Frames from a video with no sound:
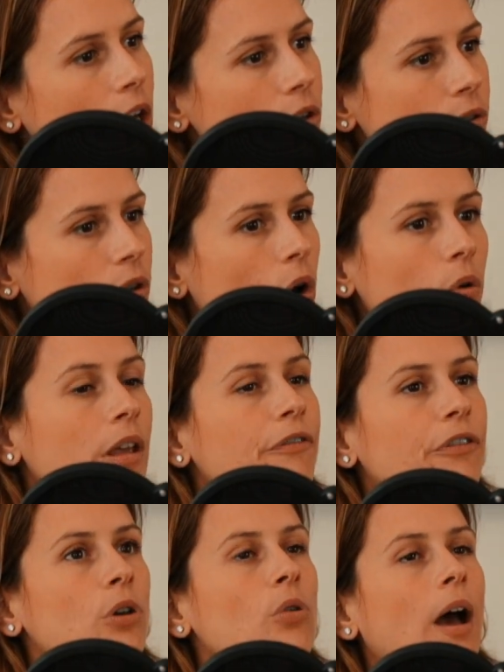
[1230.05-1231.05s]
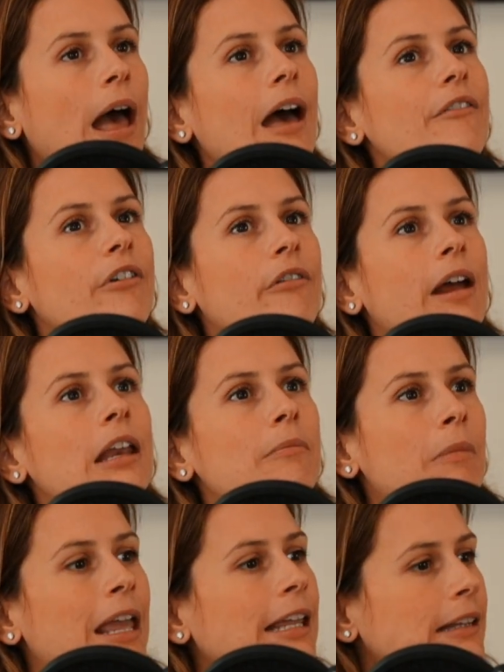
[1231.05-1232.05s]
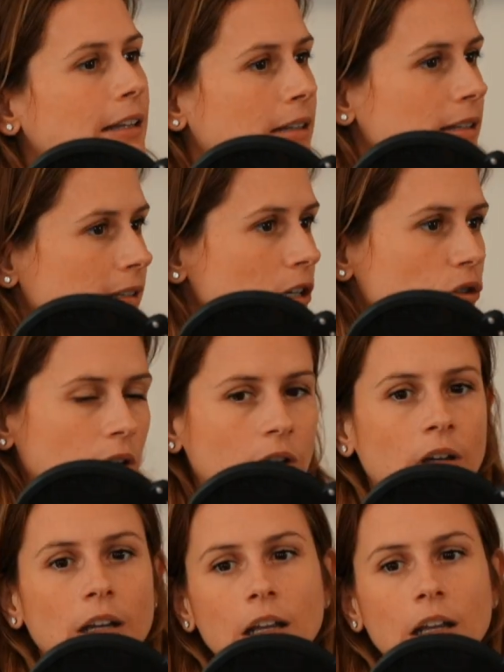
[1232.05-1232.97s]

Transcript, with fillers: So if you have already made the decision,